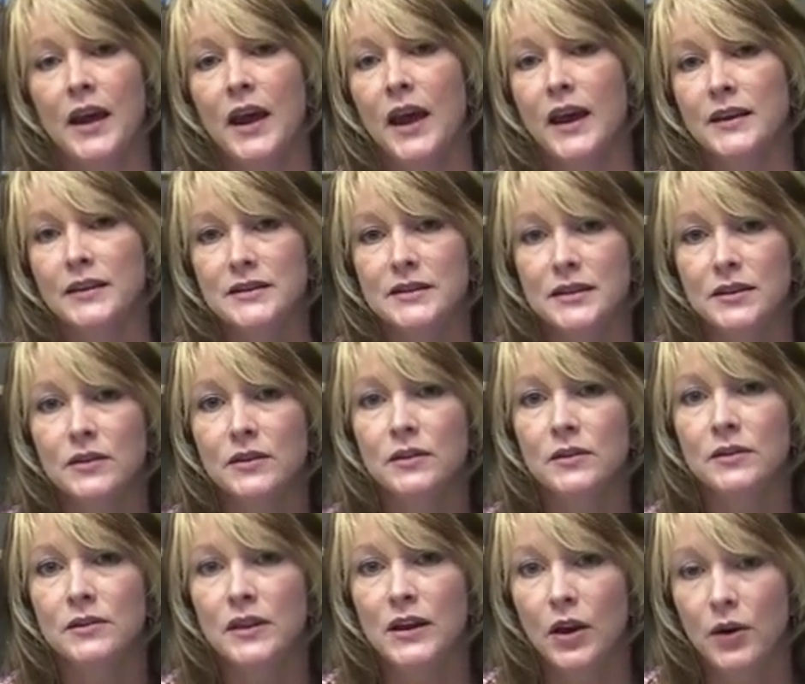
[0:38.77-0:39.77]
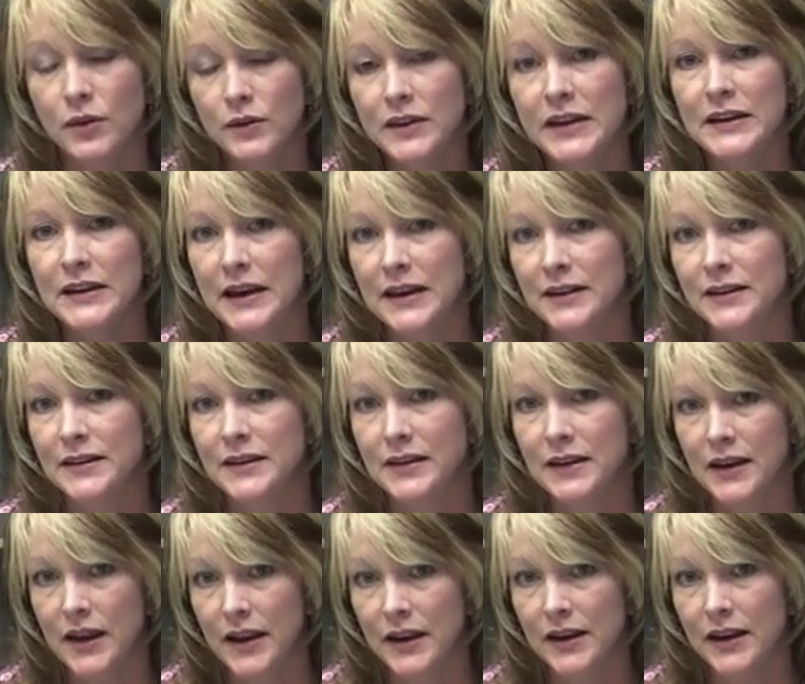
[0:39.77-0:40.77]
until the early
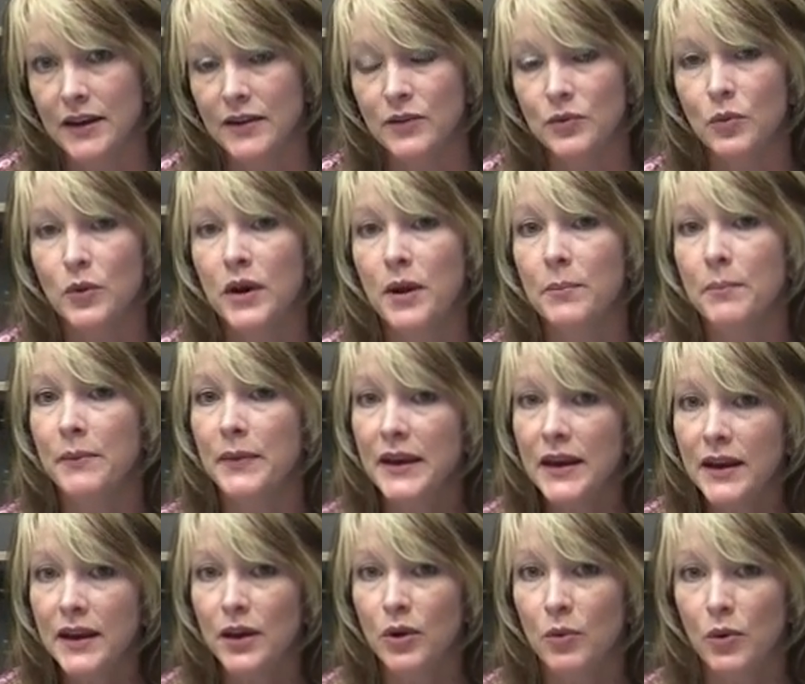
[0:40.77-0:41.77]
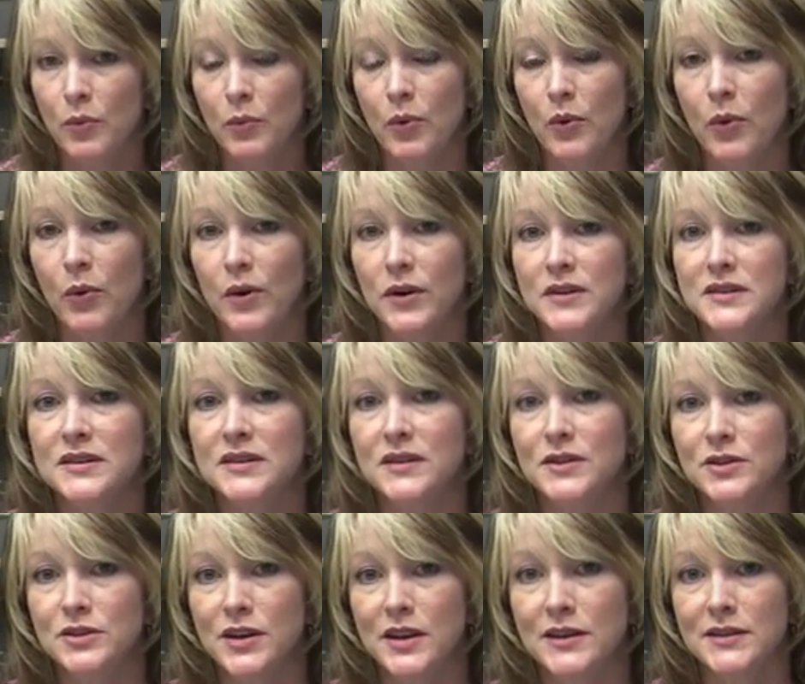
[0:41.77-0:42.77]
1990s when a media report
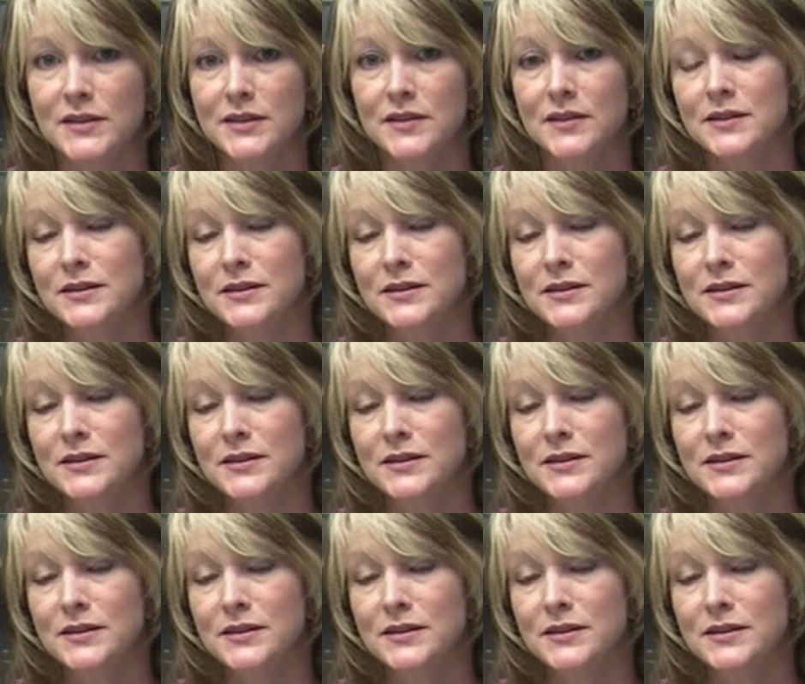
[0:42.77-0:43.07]
suggested